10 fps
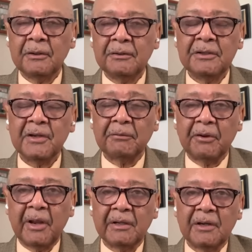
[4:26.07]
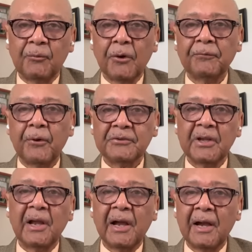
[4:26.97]
desegregated their
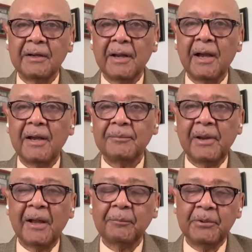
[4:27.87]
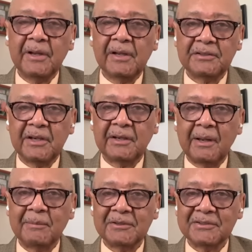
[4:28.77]
workforce, they hired 9 Black PhD
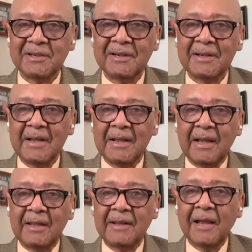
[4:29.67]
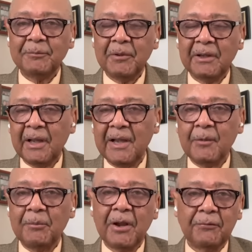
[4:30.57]
chemists. And that
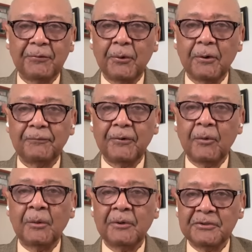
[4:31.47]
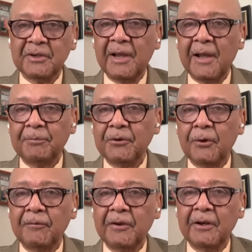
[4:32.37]
became a metaphor for what was to happen
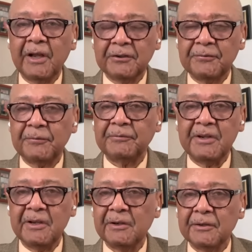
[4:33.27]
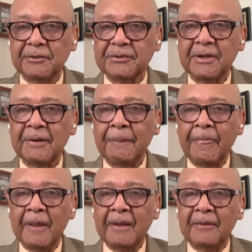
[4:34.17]
over the next 50 years.
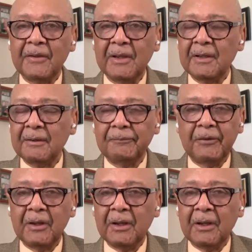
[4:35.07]
The